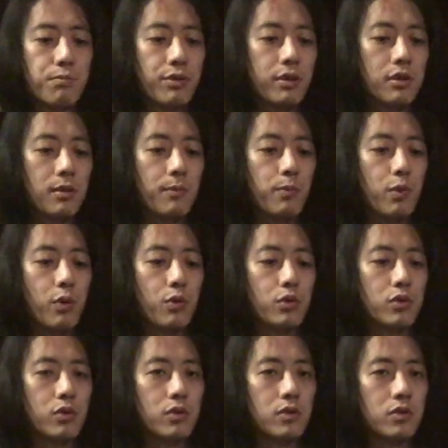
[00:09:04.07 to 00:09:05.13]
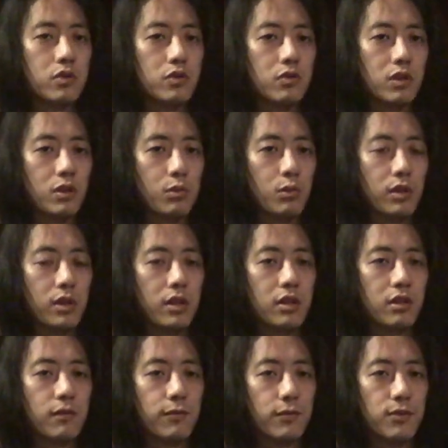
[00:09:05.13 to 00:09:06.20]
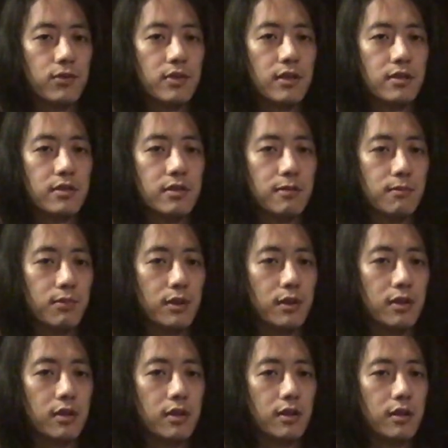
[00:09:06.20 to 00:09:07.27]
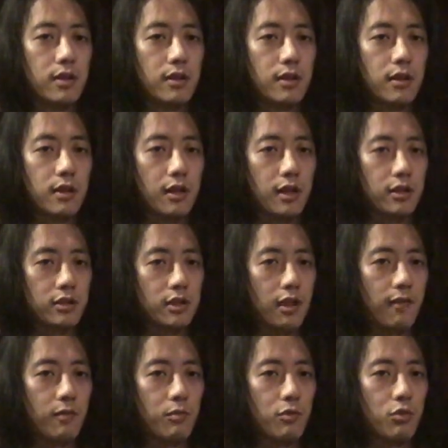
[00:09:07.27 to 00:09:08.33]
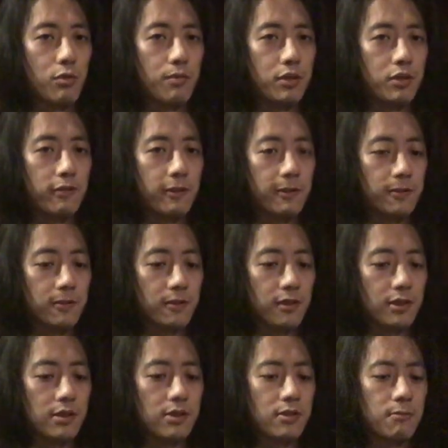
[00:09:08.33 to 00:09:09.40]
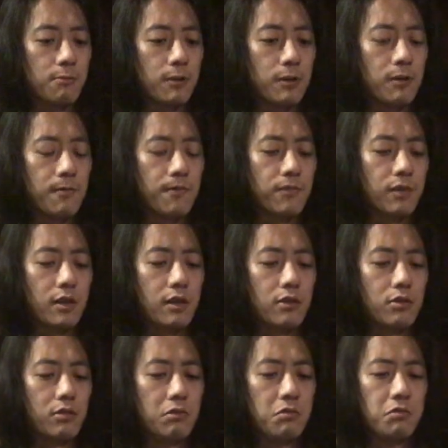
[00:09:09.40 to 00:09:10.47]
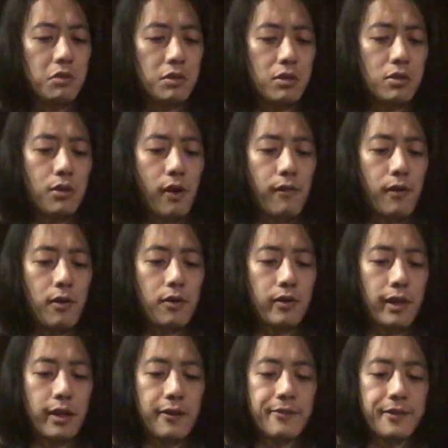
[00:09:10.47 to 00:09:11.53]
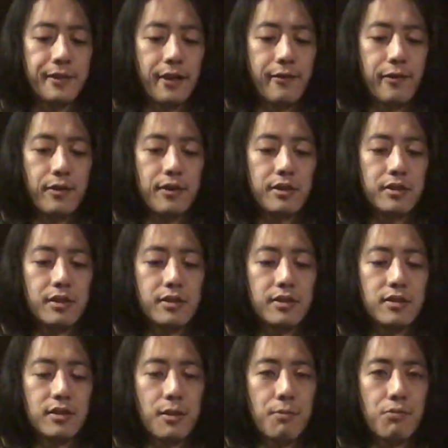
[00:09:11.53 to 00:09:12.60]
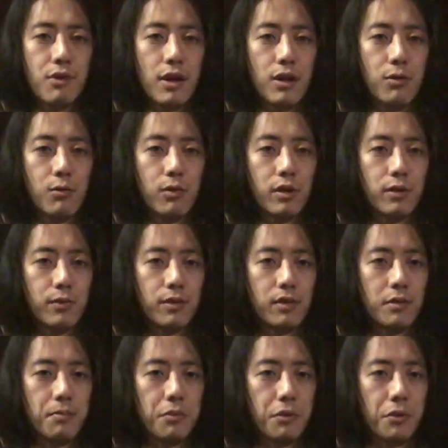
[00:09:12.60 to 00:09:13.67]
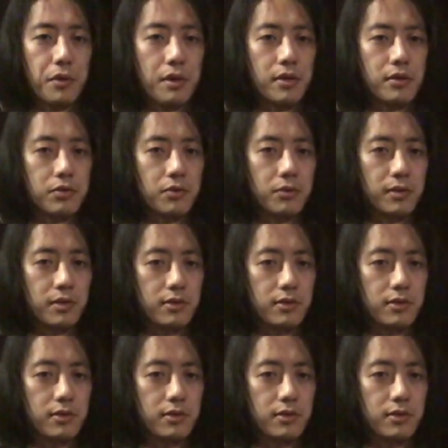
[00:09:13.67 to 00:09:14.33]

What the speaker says: put the bow to the string within the first lesson, but I just have them do a bunch of exercises. But, I've already done some prior work with the bow hand. So